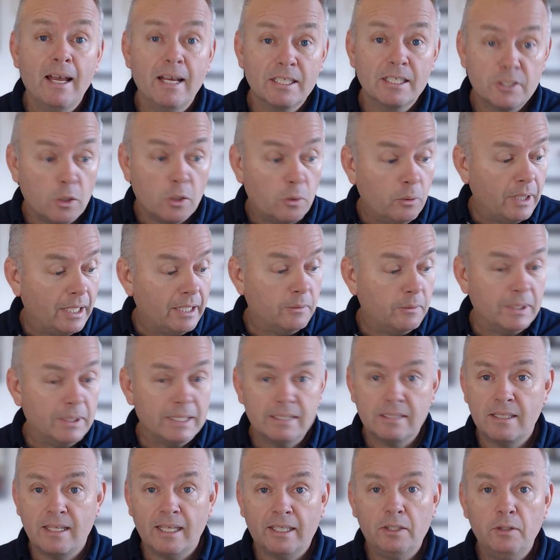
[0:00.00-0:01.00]
So
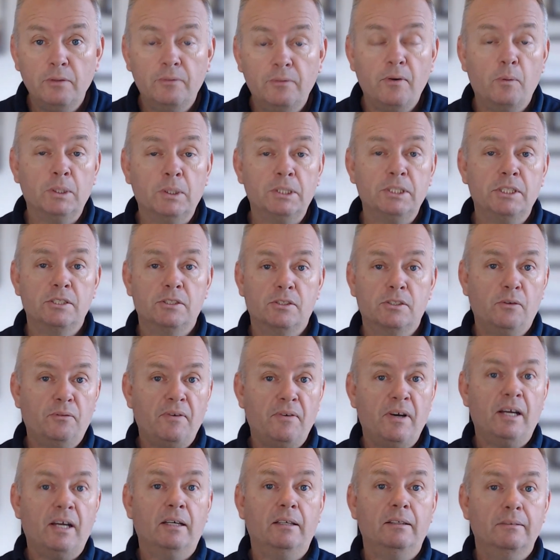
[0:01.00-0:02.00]
anyways, thank you for watching so
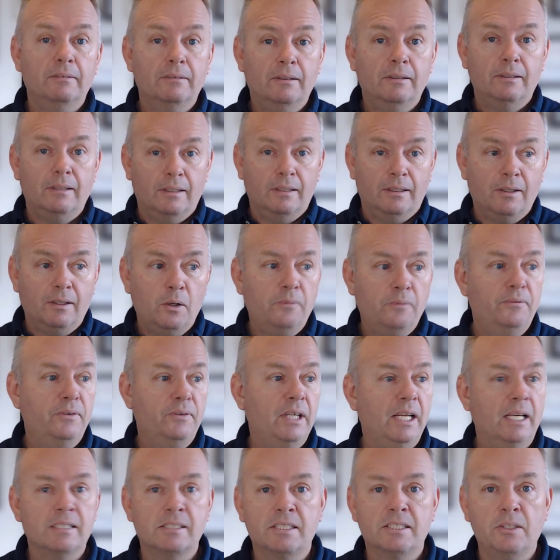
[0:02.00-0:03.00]
far.
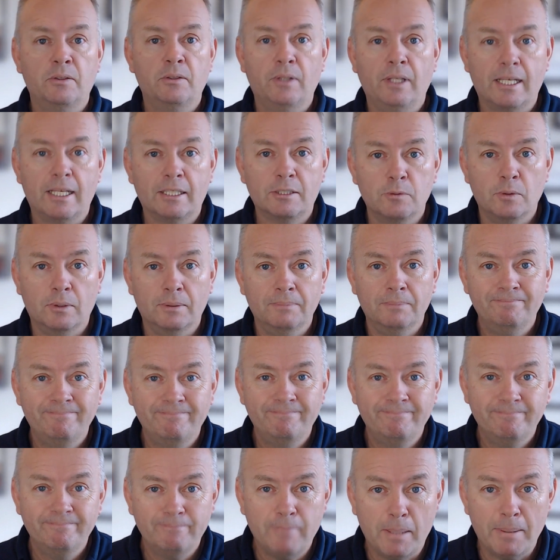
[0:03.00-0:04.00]
Hopefully I'll see you in the next one.
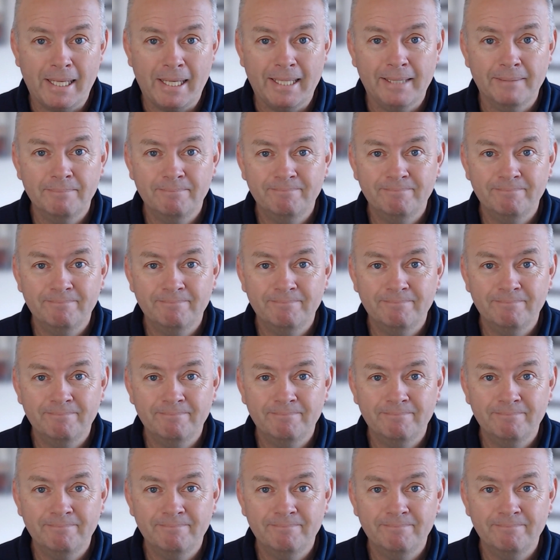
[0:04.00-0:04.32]
Bye-bye.